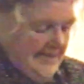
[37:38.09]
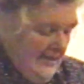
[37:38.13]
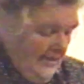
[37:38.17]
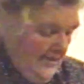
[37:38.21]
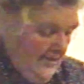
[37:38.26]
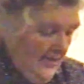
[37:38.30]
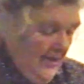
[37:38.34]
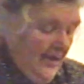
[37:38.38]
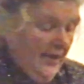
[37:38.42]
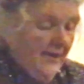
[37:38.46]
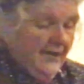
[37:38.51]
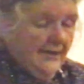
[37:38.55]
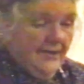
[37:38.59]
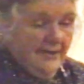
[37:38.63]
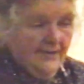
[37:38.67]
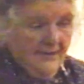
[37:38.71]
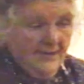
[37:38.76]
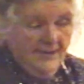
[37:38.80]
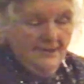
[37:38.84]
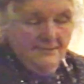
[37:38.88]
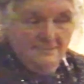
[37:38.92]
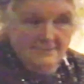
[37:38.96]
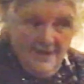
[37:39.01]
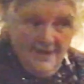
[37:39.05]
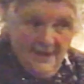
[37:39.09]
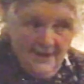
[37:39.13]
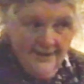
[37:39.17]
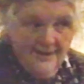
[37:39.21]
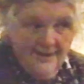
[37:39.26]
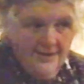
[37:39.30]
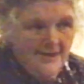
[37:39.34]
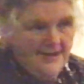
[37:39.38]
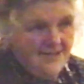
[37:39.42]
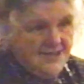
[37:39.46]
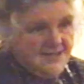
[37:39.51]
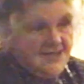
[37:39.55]
Now, in
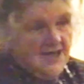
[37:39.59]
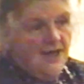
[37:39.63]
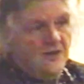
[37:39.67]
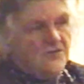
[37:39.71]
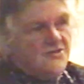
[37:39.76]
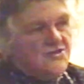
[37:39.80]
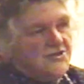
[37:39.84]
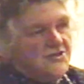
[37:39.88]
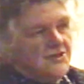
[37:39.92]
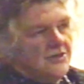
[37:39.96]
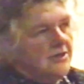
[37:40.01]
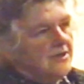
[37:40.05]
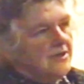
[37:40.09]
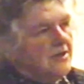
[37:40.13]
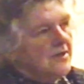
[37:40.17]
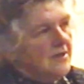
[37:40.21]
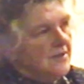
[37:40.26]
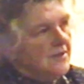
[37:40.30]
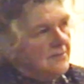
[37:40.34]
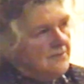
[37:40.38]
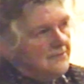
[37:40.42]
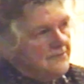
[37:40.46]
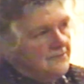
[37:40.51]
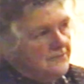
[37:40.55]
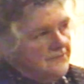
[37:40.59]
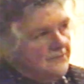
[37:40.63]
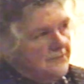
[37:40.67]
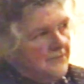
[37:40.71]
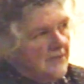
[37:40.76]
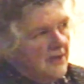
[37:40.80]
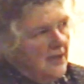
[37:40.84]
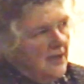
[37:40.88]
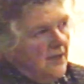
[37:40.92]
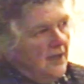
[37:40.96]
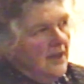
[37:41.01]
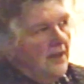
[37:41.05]
my case, I was thinking,
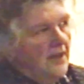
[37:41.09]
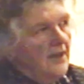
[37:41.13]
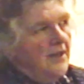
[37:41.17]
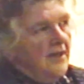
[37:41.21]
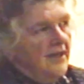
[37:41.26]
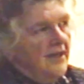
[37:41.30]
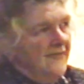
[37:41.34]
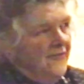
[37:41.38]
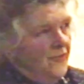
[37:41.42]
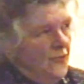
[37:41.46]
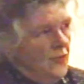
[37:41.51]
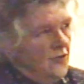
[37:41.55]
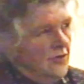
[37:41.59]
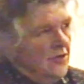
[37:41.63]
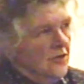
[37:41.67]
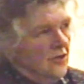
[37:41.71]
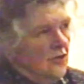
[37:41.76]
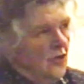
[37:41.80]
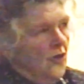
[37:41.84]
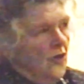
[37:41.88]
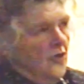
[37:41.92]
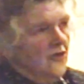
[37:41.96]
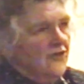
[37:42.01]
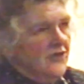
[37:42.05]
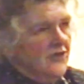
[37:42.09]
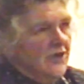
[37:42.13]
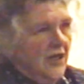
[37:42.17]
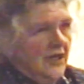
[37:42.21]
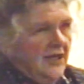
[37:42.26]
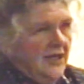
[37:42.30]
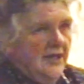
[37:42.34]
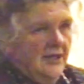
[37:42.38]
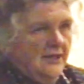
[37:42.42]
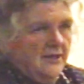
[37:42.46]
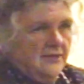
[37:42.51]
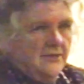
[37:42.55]
if you're a Northern
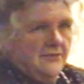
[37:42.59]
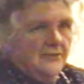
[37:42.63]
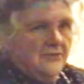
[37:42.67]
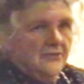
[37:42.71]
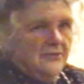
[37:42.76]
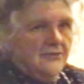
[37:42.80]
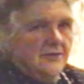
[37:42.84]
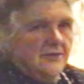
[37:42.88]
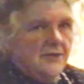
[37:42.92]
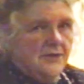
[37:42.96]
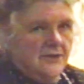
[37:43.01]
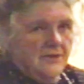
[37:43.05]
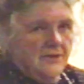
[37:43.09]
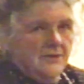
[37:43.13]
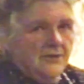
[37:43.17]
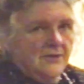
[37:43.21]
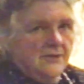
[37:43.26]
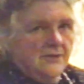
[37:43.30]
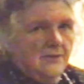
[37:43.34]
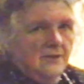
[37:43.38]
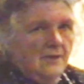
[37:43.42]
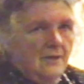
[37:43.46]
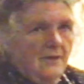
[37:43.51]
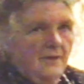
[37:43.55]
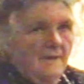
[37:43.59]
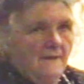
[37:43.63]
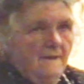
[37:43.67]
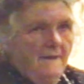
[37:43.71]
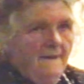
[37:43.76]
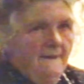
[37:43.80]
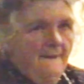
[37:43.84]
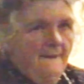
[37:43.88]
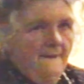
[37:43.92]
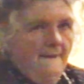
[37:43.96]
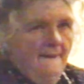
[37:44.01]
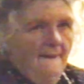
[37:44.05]
Ireland thing,
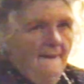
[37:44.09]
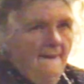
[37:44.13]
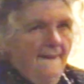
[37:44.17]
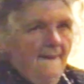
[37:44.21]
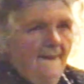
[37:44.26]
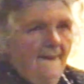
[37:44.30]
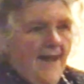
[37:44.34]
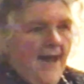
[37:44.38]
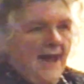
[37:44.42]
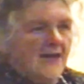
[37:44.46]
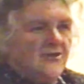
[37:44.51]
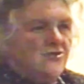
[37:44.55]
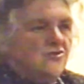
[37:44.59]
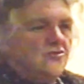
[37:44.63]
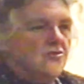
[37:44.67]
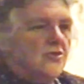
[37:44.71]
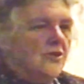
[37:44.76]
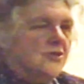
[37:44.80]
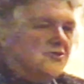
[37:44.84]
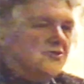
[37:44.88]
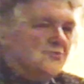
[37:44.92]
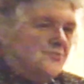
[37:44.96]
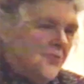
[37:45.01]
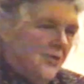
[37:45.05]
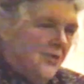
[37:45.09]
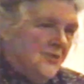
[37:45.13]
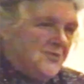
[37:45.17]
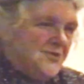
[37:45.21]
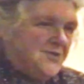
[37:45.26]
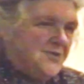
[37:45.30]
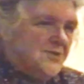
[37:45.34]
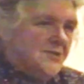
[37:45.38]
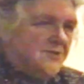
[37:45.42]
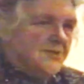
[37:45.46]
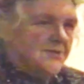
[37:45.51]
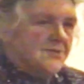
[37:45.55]
and you've got a
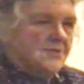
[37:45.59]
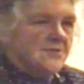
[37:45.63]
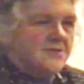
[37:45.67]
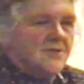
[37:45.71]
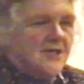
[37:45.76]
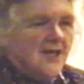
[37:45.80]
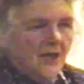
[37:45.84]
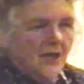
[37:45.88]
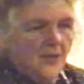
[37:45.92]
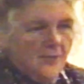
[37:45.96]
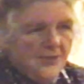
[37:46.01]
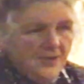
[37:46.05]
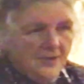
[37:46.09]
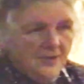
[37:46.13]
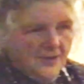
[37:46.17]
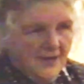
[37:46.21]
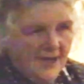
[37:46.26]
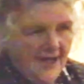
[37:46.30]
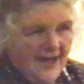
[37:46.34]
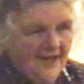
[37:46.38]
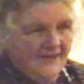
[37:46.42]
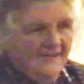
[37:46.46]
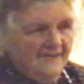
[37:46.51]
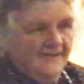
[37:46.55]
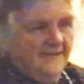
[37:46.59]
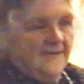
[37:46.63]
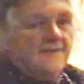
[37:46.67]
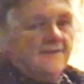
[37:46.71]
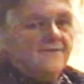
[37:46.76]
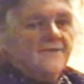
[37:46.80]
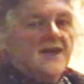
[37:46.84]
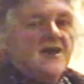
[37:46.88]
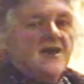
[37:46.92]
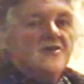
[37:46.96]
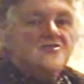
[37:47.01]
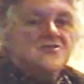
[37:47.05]
Protestant helping a
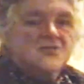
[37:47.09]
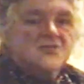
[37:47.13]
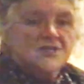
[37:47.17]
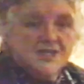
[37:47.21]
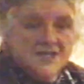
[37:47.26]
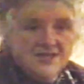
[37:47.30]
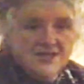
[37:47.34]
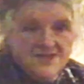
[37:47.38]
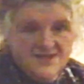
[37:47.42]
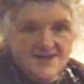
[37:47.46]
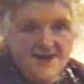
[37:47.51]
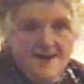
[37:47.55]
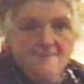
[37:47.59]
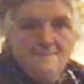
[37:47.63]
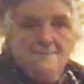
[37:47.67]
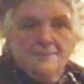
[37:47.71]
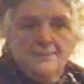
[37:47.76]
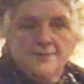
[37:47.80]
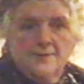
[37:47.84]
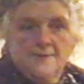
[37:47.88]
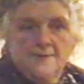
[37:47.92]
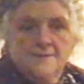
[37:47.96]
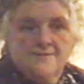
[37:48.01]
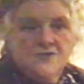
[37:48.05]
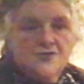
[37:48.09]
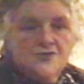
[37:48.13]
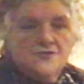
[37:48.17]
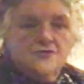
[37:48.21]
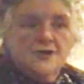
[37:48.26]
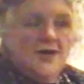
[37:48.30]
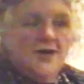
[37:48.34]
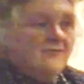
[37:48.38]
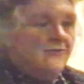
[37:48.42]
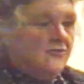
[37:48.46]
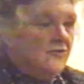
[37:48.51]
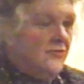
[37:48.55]
Catholic, there is an example of
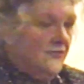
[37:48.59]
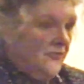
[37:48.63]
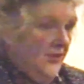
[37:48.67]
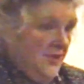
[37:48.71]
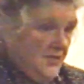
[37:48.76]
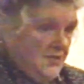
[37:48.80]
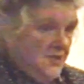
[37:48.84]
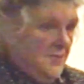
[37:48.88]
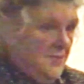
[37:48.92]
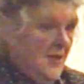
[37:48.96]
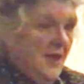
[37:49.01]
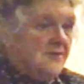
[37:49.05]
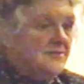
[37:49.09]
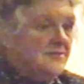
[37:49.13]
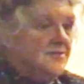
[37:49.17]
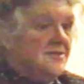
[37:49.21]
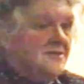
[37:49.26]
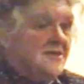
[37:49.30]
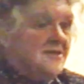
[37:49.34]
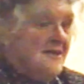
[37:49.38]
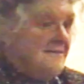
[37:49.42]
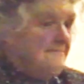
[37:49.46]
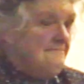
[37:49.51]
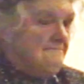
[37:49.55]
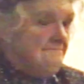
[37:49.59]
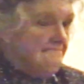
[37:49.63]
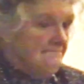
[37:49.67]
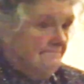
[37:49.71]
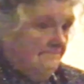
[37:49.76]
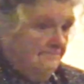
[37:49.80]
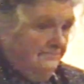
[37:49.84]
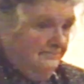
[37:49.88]
you'd never have expected him,